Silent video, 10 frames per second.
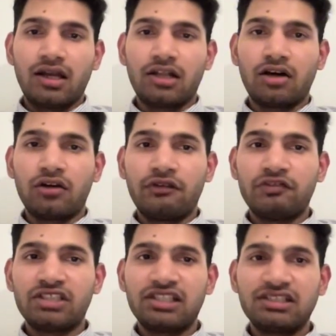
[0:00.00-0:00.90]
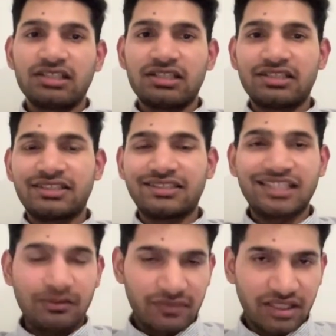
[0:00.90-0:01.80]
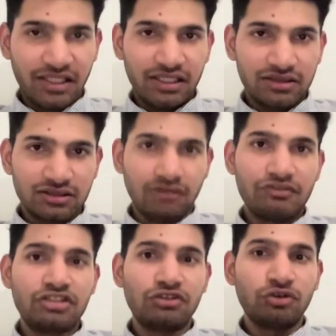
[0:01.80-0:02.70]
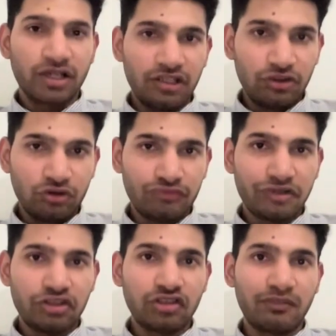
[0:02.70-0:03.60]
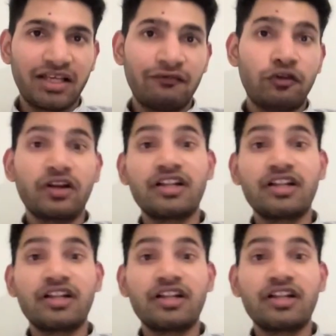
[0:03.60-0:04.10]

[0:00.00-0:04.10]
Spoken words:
Now, if you see, these are the same things which you can use when you apply for